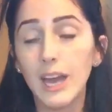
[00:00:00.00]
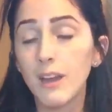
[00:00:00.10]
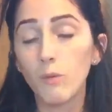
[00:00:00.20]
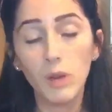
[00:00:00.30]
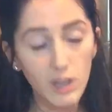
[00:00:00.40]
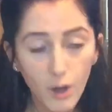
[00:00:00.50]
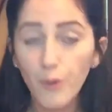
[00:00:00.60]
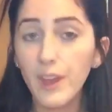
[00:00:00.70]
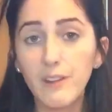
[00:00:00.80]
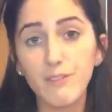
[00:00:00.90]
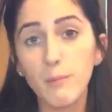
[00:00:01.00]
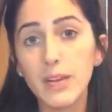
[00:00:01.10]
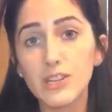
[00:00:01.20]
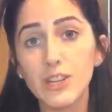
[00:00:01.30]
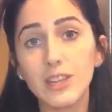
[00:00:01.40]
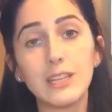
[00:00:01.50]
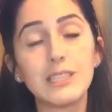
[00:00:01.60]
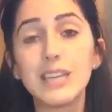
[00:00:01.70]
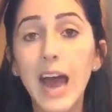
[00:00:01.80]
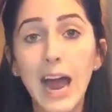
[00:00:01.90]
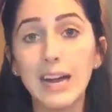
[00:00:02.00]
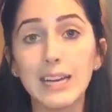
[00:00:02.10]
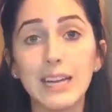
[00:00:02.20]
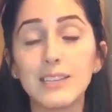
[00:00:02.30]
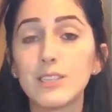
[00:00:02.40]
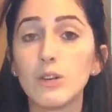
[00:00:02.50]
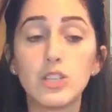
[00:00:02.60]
and we know that inflammation leads to acne. So